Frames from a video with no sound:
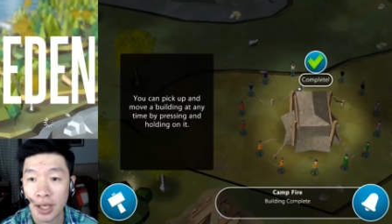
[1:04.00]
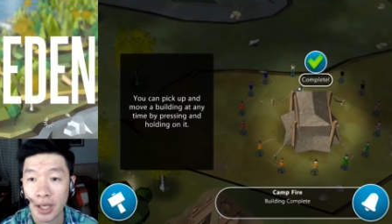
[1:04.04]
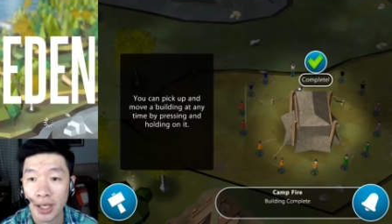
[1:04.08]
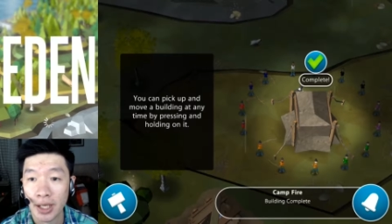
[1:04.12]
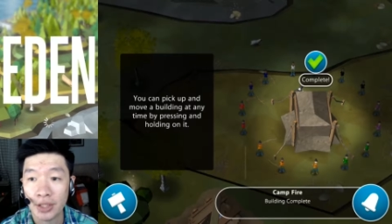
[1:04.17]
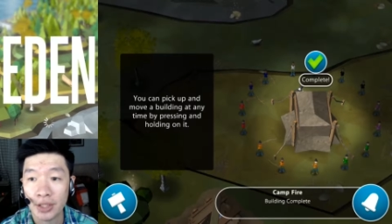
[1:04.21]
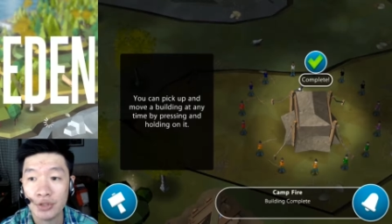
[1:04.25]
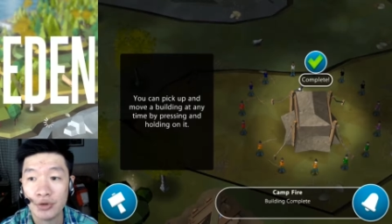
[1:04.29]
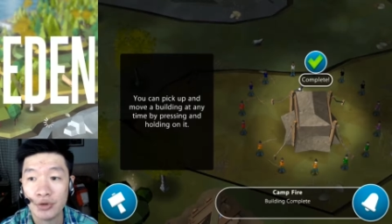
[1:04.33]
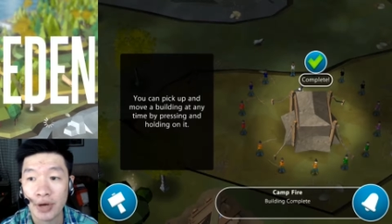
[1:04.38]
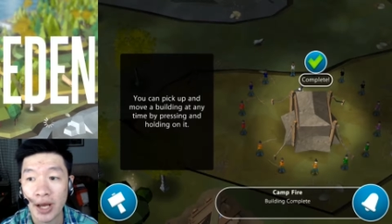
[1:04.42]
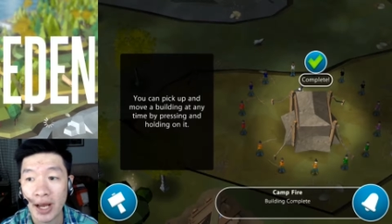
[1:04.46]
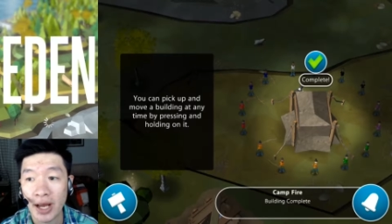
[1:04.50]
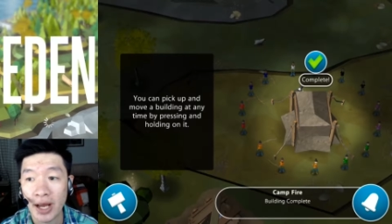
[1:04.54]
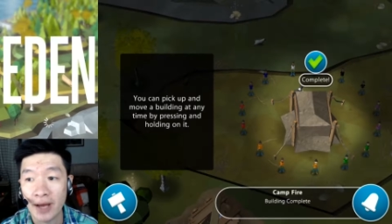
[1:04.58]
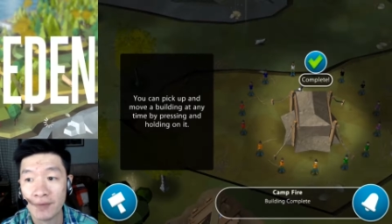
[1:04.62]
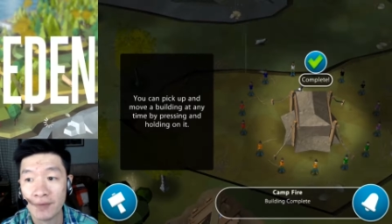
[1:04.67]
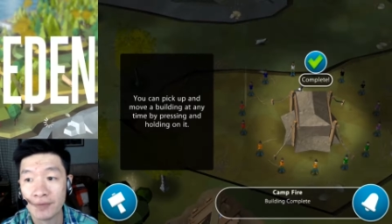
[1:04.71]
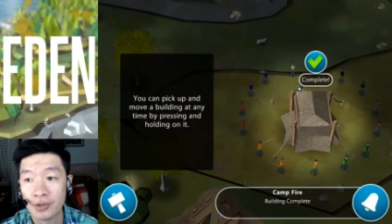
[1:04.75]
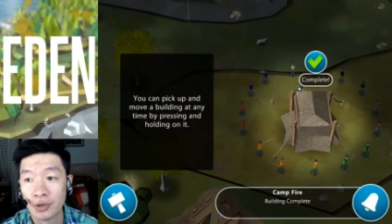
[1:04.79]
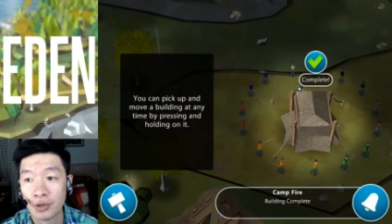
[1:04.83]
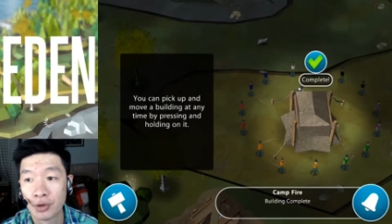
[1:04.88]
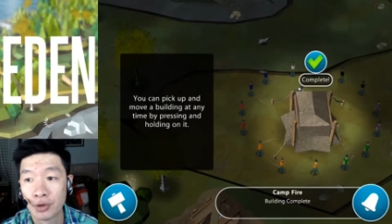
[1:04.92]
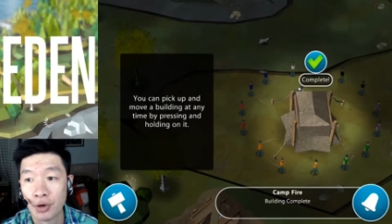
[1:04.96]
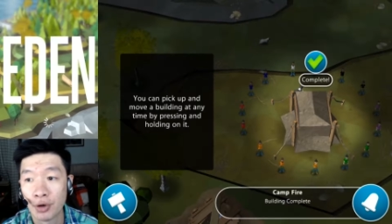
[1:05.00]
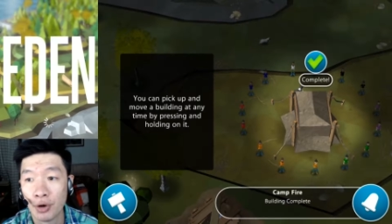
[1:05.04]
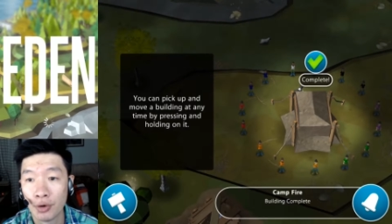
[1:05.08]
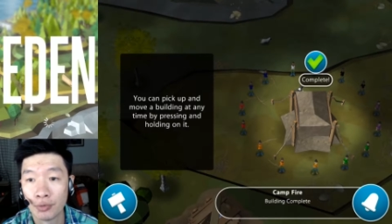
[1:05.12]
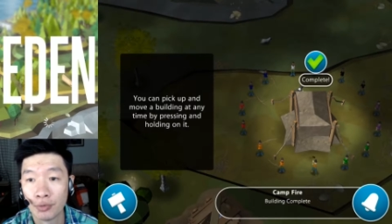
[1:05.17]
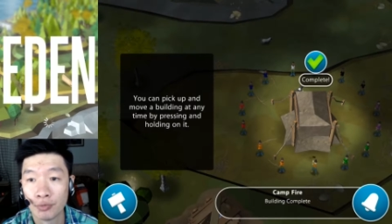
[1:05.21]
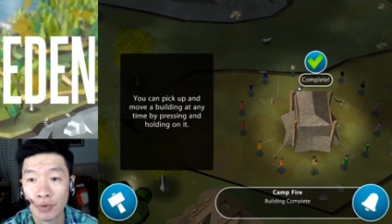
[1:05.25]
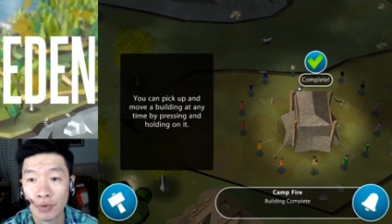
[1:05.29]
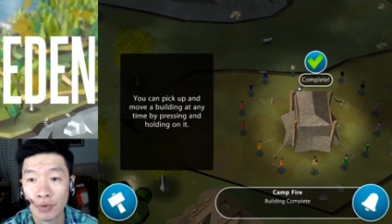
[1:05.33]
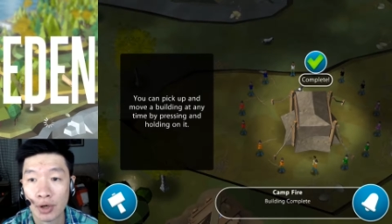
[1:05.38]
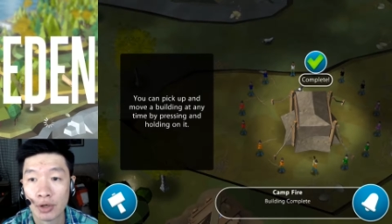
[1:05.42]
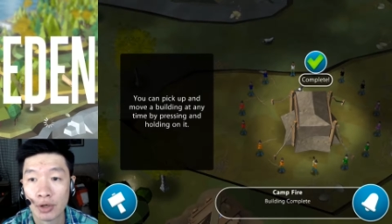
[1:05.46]
and you have your
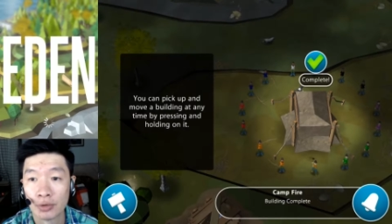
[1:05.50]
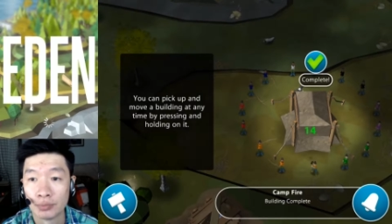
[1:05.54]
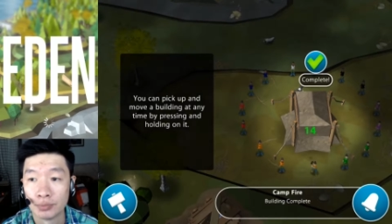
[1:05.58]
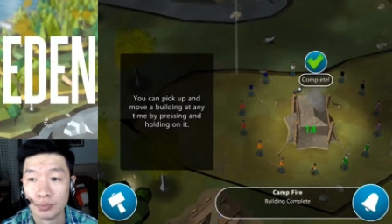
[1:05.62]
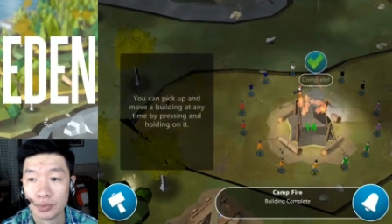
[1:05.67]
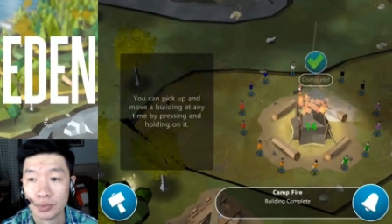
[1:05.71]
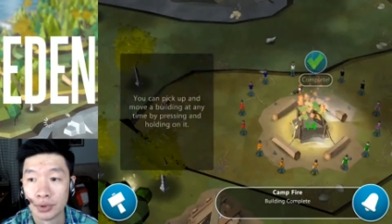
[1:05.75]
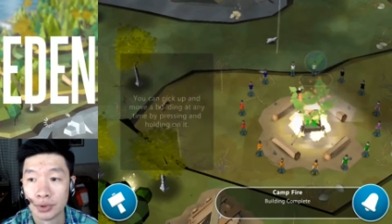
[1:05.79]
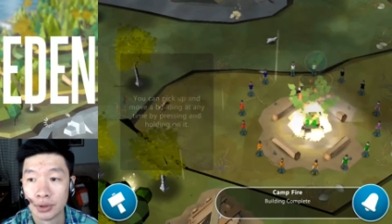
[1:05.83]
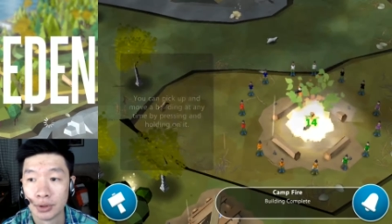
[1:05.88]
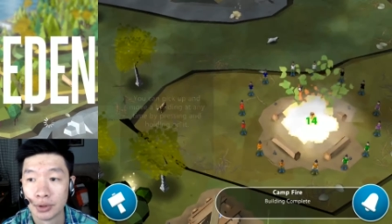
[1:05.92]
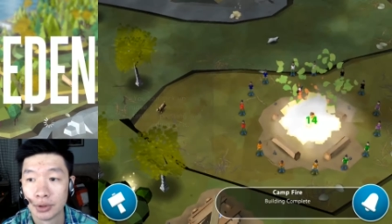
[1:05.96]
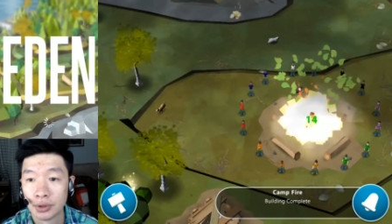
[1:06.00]
own worm.